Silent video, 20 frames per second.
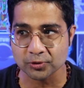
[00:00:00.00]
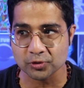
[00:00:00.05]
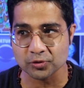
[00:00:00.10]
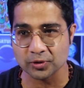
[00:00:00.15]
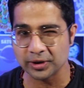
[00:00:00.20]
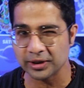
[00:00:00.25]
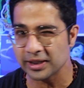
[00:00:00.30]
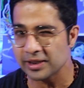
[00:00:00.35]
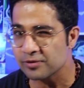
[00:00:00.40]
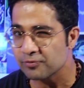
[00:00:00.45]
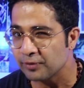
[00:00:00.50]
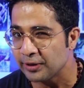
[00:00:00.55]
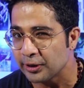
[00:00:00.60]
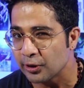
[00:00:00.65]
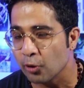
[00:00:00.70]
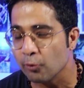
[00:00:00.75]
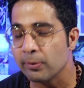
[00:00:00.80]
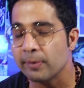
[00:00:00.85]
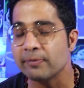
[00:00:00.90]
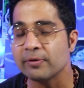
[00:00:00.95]
So in this
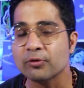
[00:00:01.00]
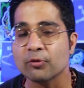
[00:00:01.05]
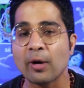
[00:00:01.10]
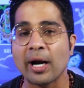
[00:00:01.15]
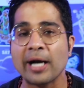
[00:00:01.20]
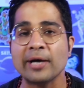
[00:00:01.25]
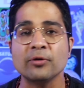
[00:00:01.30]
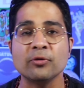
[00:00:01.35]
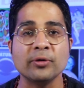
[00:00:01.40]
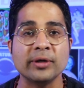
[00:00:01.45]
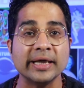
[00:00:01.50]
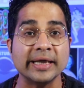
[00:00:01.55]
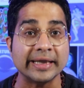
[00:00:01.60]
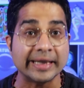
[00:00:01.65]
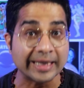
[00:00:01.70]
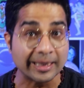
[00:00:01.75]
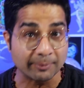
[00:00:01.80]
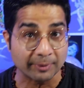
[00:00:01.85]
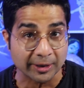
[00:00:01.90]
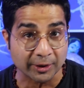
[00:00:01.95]
video we will try to dig
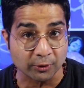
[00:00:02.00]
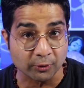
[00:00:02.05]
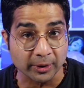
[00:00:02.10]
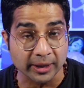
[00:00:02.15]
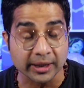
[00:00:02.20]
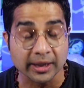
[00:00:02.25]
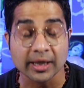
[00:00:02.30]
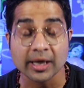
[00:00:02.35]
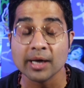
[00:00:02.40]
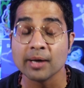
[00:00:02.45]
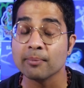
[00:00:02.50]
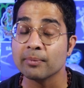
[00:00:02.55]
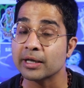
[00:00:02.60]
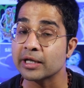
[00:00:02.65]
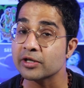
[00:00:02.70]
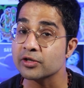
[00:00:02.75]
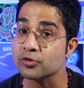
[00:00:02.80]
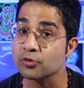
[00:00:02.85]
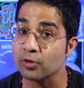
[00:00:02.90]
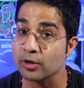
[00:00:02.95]
deep into it,
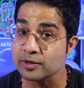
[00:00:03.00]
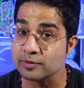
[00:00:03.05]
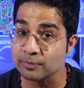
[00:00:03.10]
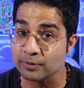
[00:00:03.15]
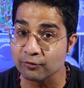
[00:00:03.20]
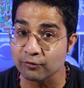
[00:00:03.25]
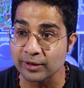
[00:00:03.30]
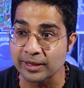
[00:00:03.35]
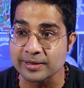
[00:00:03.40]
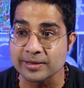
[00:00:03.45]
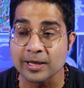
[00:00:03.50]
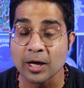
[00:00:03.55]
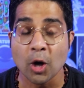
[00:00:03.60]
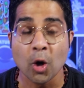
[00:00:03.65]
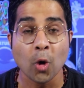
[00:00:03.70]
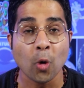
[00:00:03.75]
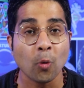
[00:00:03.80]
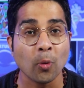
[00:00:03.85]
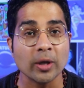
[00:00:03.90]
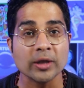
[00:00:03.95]
because trust me friends,
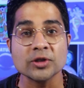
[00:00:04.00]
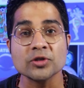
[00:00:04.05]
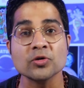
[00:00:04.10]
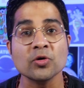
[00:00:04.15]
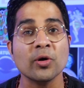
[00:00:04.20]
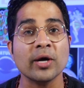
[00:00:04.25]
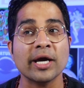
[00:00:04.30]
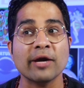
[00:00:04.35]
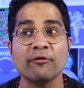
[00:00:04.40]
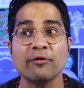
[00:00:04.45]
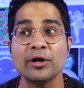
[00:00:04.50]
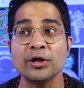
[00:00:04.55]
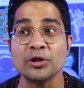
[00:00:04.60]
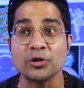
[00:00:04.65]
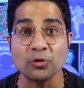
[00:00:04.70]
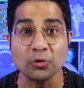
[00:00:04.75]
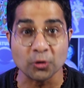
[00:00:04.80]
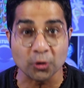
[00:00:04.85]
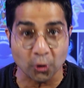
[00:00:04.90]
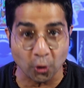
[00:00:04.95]
whatsoever
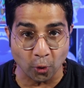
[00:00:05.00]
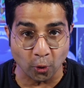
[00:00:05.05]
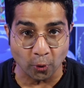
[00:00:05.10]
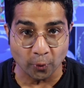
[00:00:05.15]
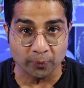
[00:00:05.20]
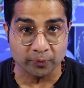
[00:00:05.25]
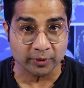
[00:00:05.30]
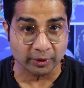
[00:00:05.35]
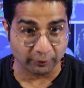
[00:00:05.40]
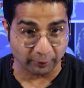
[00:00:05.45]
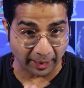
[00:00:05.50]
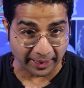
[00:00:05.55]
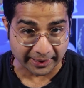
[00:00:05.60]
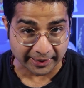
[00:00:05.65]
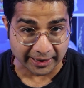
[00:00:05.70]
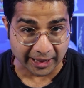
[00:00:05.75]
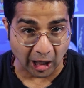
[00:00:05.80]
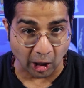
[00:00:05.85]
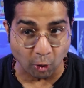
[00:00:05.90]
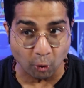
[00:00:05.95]
you know
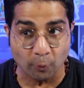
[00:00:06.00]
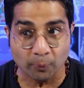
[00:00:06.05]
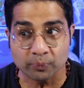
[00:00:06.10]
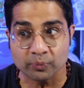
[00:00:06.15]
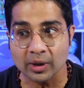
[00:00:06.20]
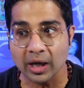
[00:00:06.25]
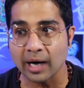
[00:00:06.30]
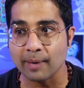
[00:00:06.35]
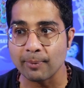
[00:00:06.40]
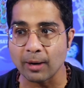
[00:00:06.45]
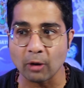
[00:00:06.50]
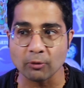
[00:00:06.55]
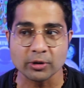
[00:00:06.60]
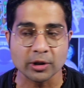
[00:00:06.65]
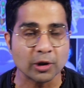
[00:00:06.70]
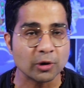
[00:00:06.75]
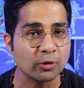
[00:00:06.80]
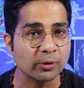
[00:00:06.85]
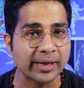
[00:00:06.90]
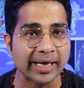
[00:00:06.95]
right now
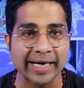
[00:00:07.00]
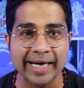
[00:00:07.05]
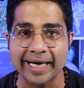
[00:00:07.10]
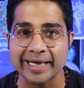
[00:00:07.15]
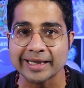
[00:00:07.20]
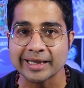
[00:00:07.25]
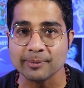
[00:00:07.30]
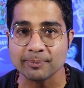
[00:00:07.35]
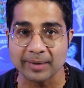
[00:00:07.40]
about looking at the